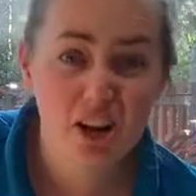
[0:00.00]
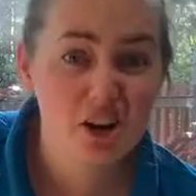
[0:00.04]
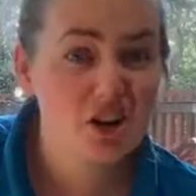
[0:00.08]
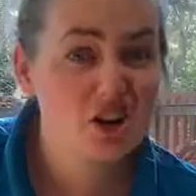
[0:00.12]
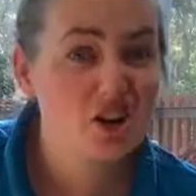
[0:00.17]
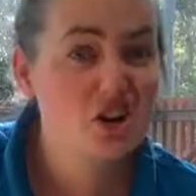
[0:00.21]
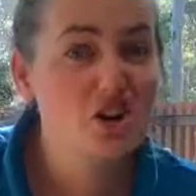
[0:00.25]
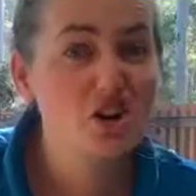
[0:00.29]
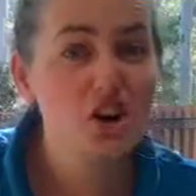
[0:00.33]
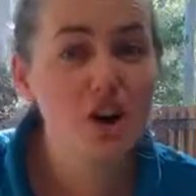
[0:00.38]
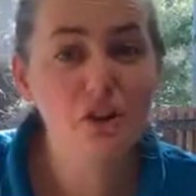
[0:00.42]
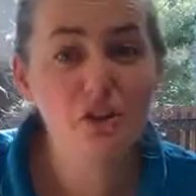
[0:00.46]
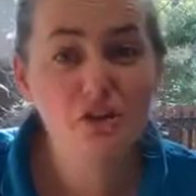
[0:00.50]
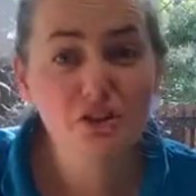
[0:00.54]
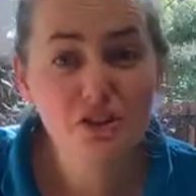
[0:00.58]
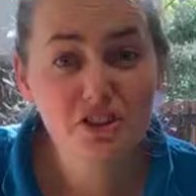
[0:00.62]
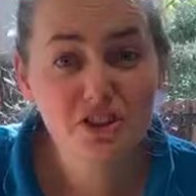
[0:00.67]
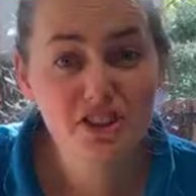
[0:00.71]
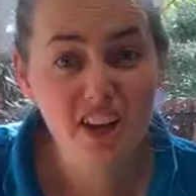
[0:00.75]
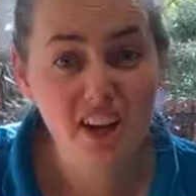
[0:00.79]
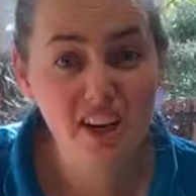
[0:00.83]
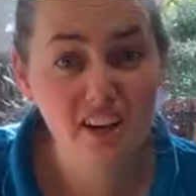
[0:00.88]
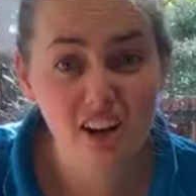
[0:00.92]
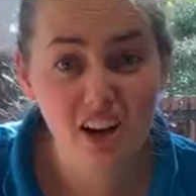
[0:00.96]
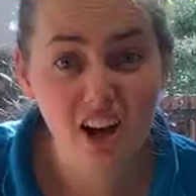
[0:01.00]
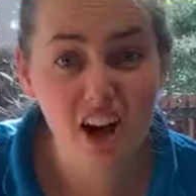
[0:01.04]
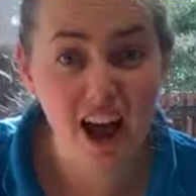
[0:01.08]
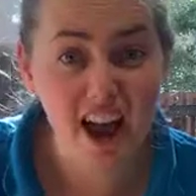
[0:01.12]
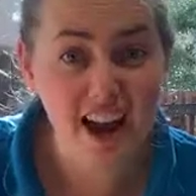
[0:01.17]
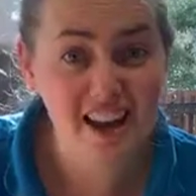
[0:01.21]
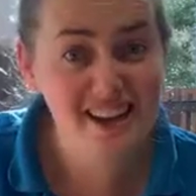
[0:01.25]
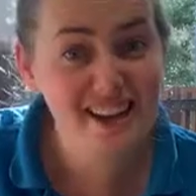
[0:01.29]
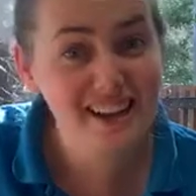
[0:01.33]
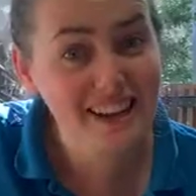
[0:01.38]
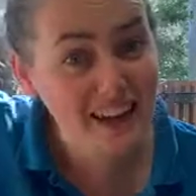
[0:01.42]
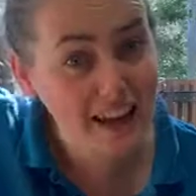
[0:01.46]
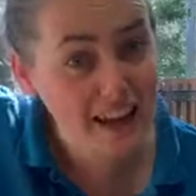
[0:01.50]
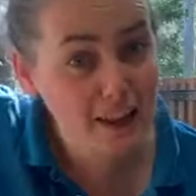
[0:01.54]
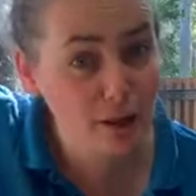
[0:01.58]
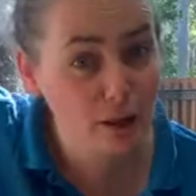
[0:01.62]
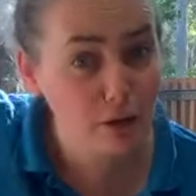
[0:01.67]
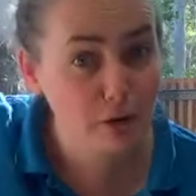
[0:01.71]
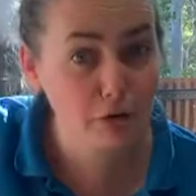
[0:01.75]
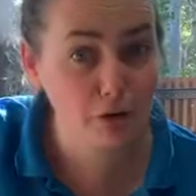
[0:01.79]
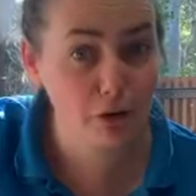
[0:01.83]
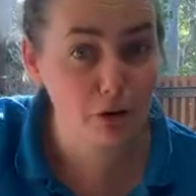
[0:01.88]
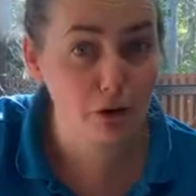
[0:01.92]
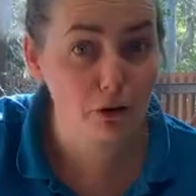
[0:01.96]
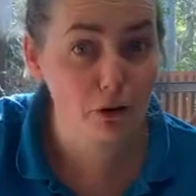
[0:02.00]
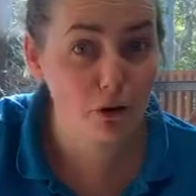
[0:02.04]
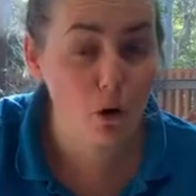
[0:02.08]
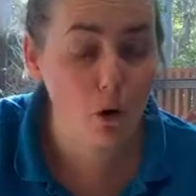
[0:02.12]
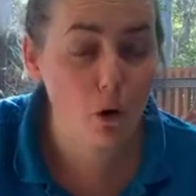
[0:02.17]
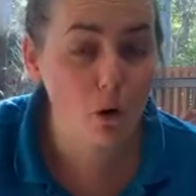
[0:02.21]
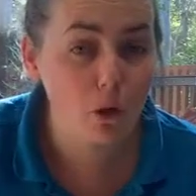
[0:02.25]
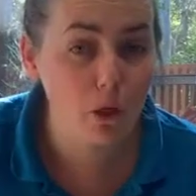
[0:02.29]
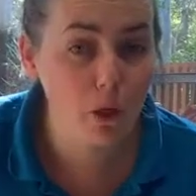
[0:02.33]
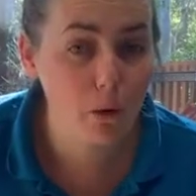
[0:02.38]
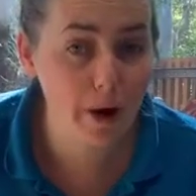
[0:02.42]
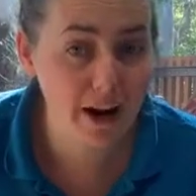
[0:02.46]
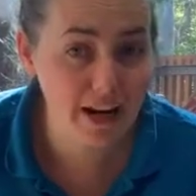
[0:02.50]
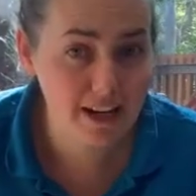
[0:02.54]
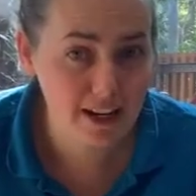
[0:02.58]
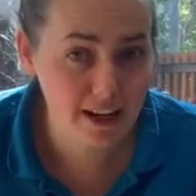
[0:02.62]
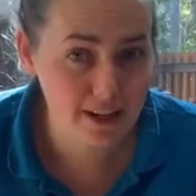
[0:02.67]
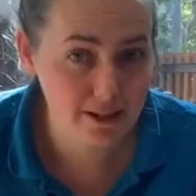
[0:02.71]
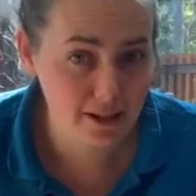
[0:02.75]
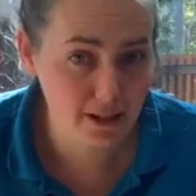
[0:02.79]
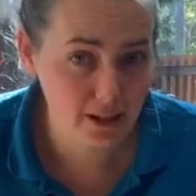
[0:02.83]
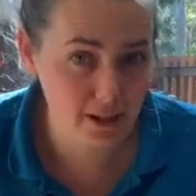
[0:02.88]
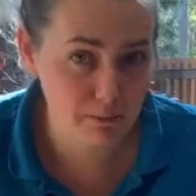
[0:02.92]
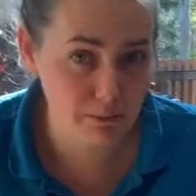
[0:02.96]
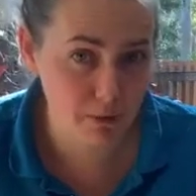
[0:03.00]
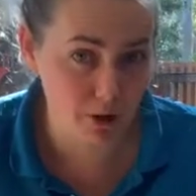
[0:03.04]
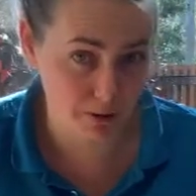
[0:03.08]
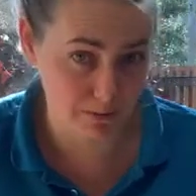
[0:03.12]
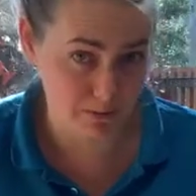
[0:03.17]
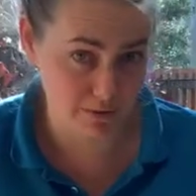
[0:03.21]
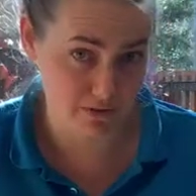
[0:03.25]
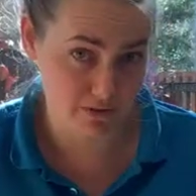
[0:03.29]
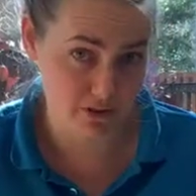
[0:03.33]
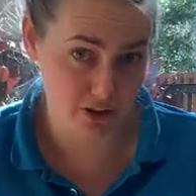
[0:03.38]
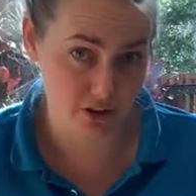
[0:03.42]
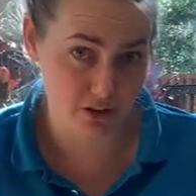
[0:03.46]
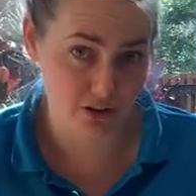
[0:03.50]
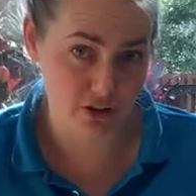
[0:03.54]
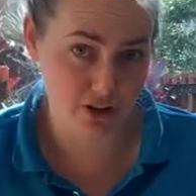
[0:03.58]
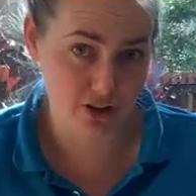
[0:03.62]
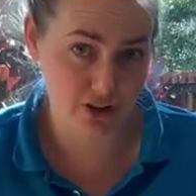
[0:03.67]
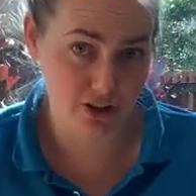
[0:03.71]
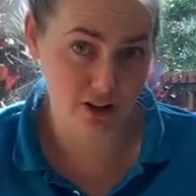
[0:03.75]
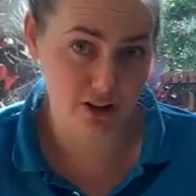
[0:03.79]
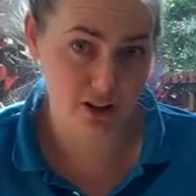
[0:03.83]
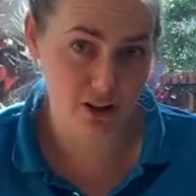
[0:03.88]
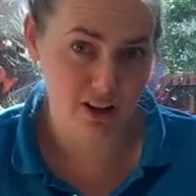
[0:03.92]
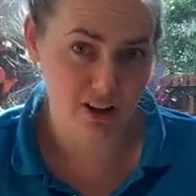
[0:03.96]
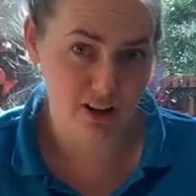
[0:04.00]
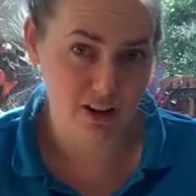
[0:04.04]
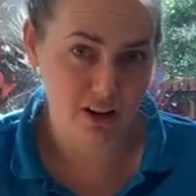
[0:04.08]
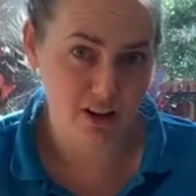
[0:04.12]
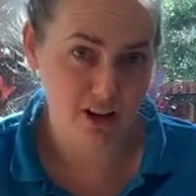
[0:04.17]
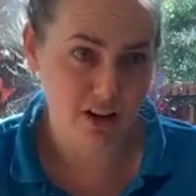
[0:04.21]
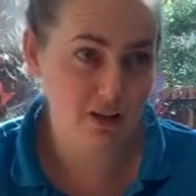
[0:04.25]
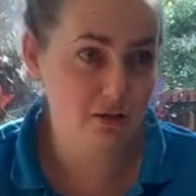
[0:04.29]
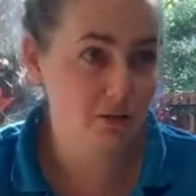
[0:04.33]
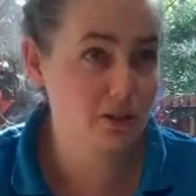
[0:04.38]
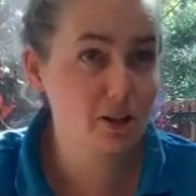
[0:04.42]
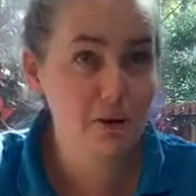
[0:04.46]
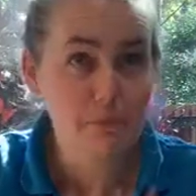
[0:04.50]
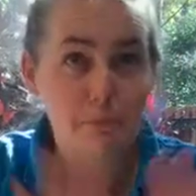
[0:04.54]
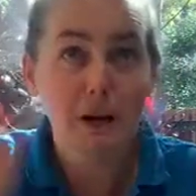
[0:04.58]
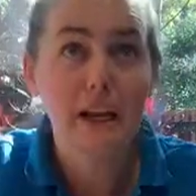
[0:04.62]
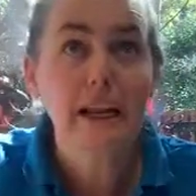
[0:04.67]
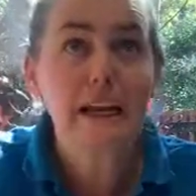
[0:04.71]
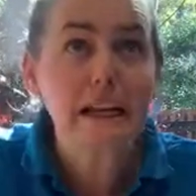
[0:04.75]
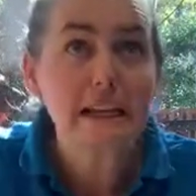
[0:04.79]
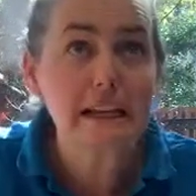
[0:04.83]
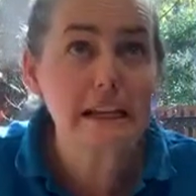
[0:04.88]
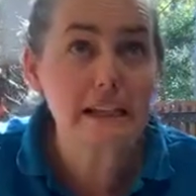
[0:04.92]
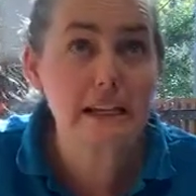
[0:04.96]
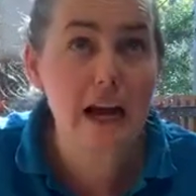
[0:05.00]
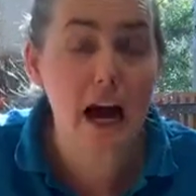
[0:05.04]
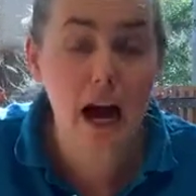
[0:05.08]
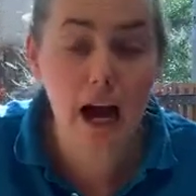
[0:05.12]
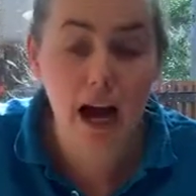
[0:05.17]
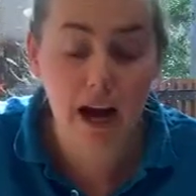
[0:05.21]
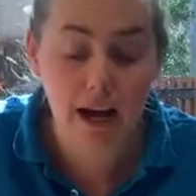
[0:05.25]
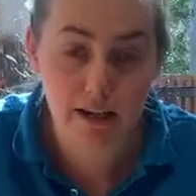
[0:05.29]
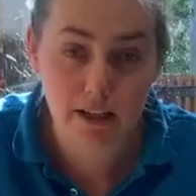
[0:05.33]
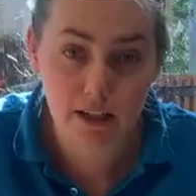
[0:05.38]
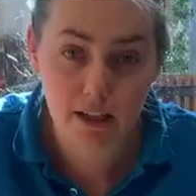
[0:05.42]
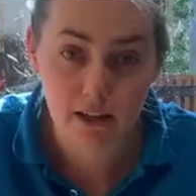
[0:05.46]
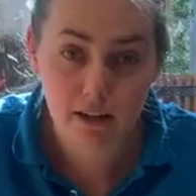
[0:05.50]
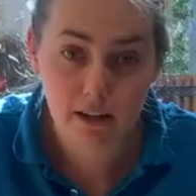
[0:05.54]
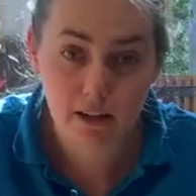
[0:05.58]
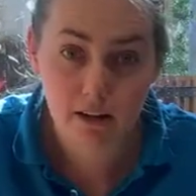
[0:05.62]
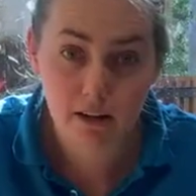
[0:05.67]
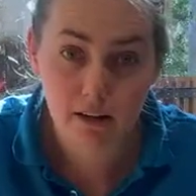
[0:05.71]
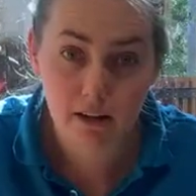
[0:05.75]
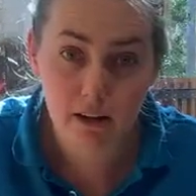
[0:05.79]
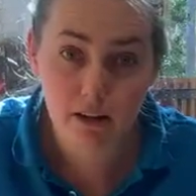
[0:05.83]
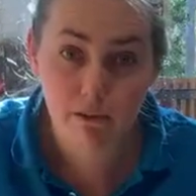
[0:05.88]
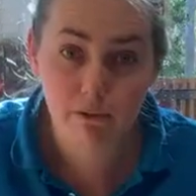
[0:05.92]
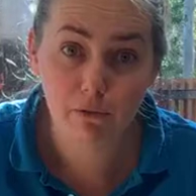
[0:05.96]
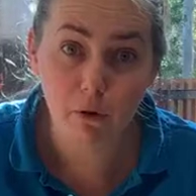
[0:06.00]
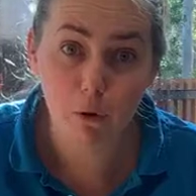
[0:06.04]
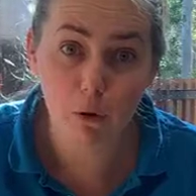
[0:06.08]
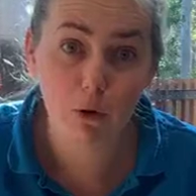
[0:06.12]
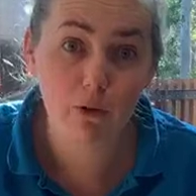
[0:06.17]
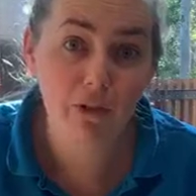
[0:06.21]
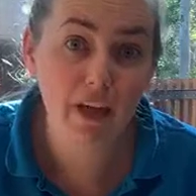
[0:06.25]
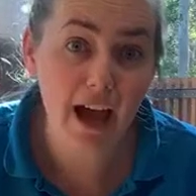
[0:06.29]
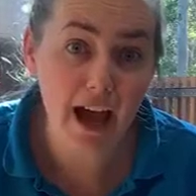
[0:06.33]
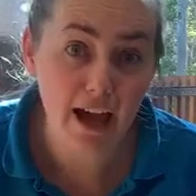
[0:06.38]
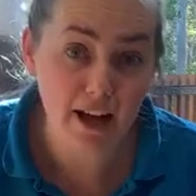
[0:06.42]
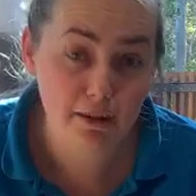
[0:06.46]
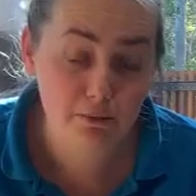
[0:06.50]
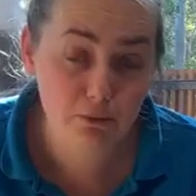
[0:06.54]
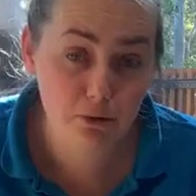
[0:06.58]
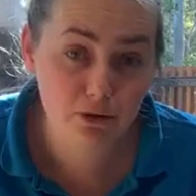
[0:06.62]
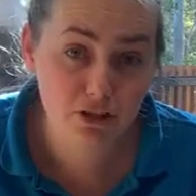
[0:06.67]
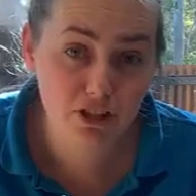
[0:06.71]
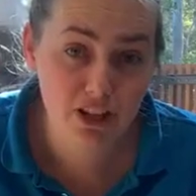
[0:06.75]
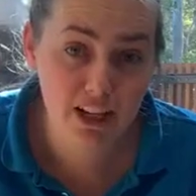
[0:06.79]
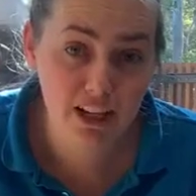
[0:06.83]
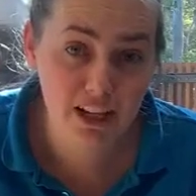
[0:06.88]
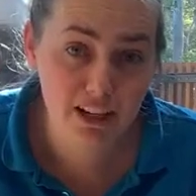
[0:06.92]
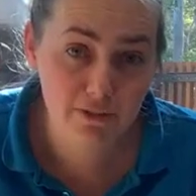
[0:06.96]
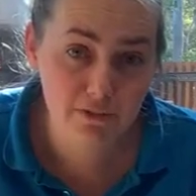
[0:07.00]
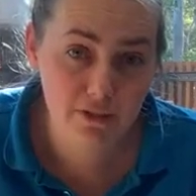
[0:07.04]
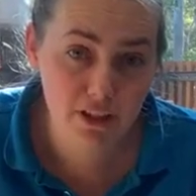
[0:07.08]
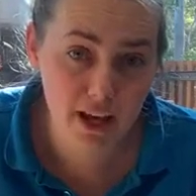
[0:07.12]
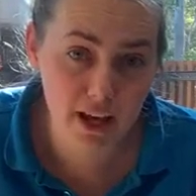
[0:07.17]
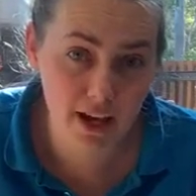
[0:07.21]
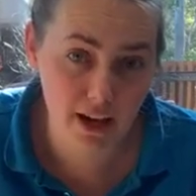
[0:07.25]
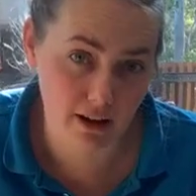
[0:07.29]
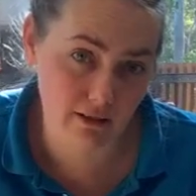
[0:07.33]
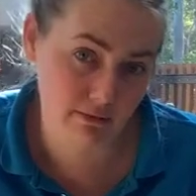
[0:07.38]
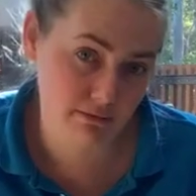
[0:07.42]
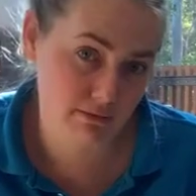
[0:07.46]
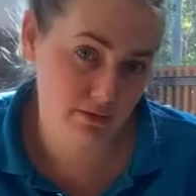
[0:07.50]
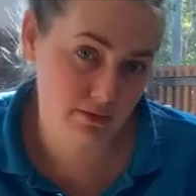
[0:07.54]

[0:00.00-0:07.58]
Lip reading: No sunlight can get through all the way down to the bottom of the ocean. So it's completely dark for the animals that live there.